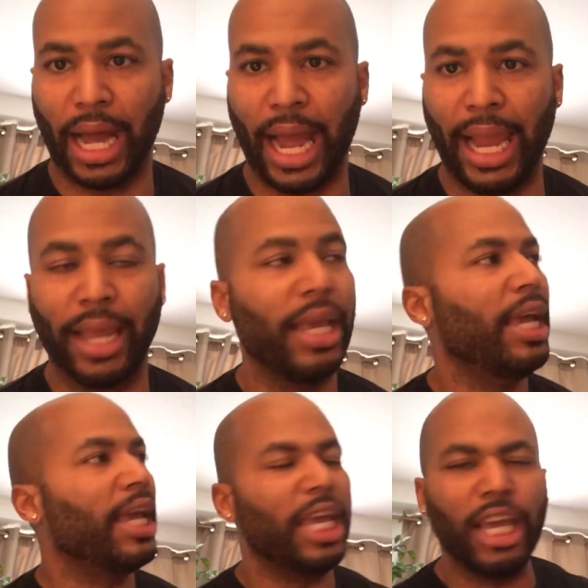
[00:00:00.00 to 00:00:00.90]
All right.
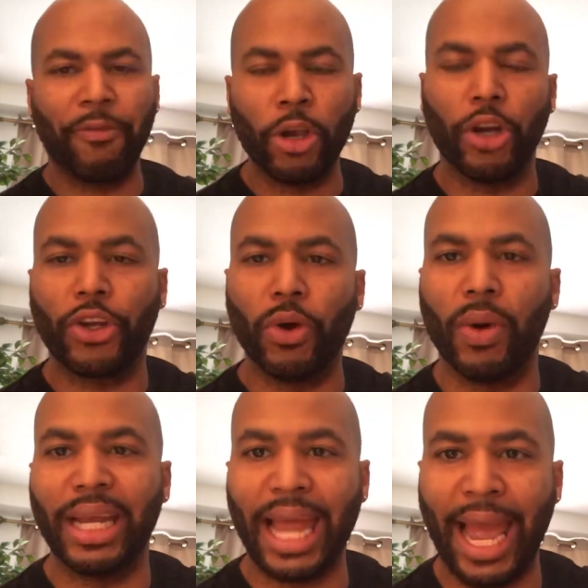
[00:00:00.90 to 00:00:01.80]
If you're
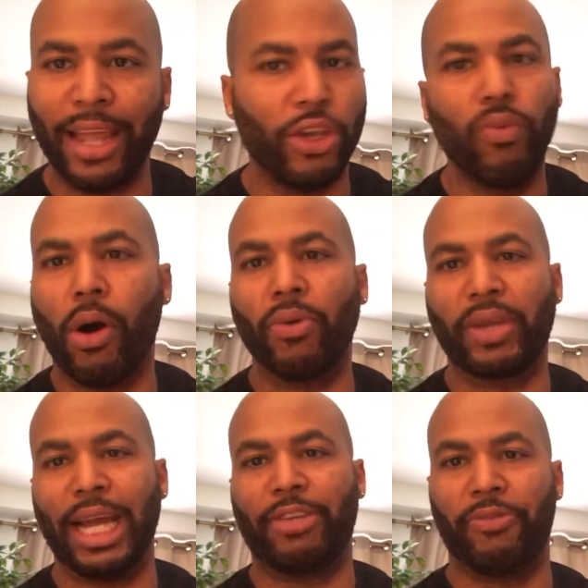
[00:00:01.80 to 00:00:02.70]
doing that, you won't
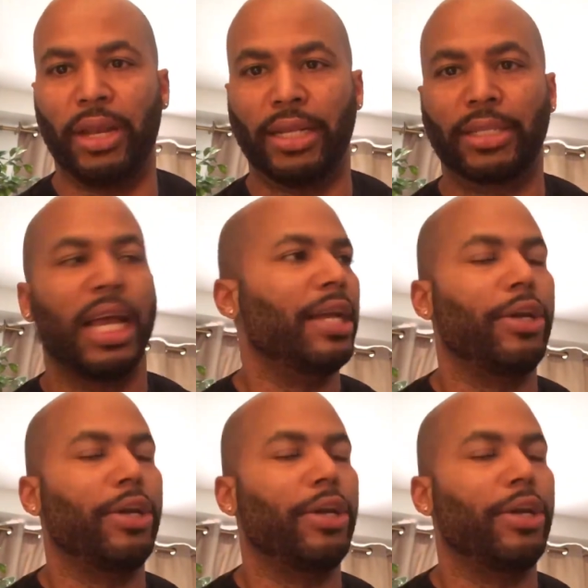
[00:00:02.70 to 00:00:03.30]
catch feelings.